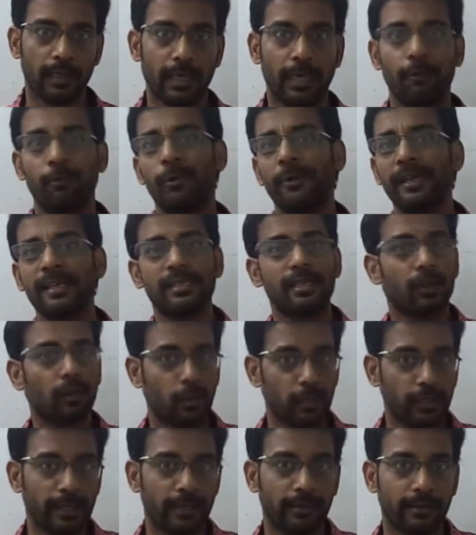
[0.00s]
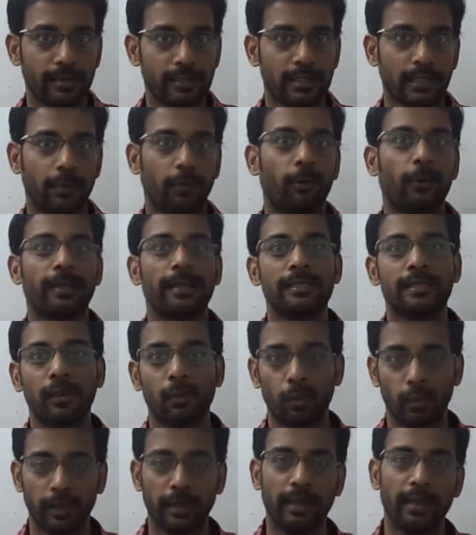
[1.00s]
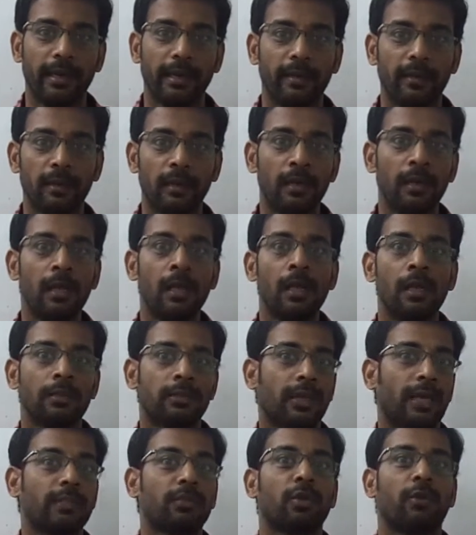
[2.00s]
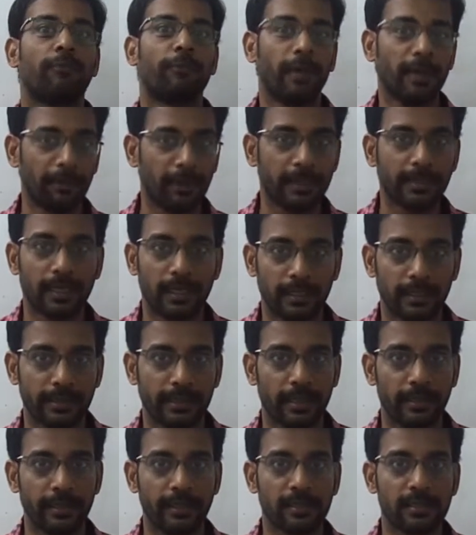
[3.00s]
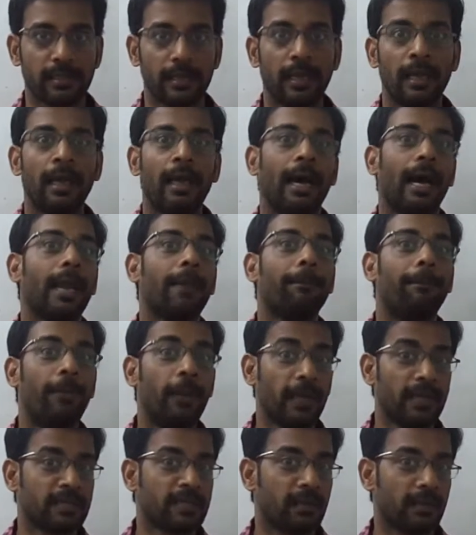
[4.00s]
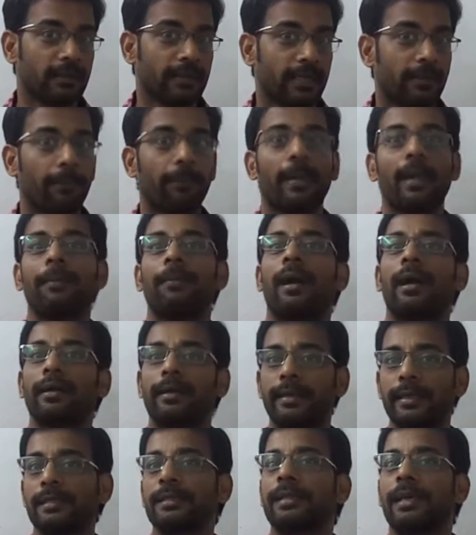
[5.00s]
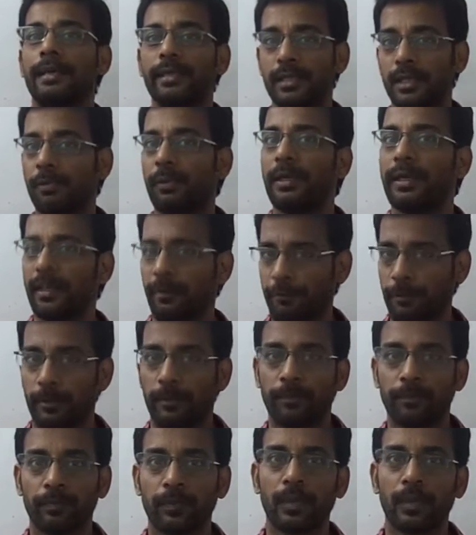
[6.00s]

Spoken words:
Everyone has their own interest, everyone has their own need. So I should find my target audience, and based on that my marketing strategy will differ.